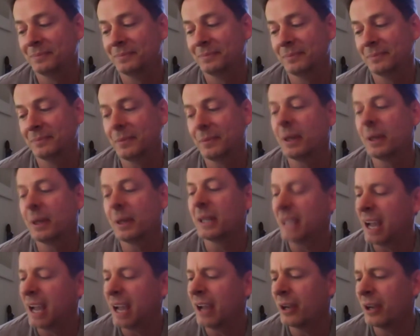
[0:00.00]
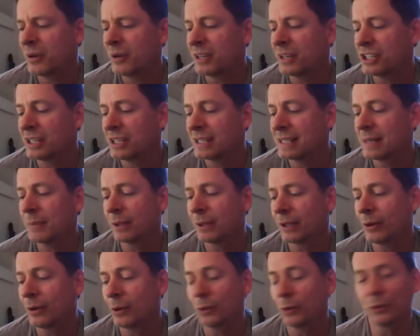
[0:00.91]
but yeah, I agree. She does seem
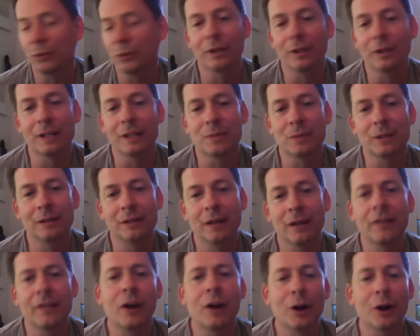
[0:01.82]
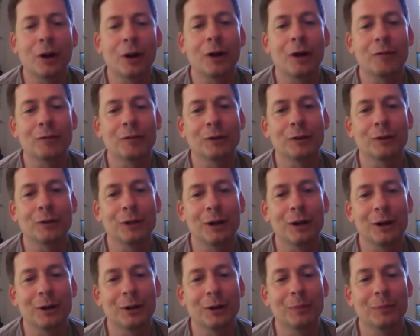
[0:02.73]
a little older in this one. On the hardcover, a little
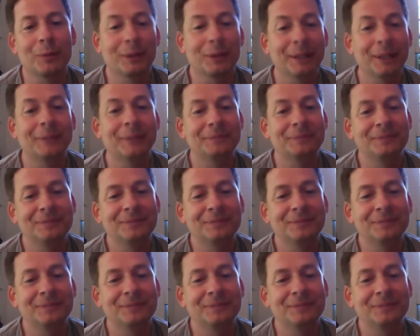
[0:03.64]
younger, but yeah.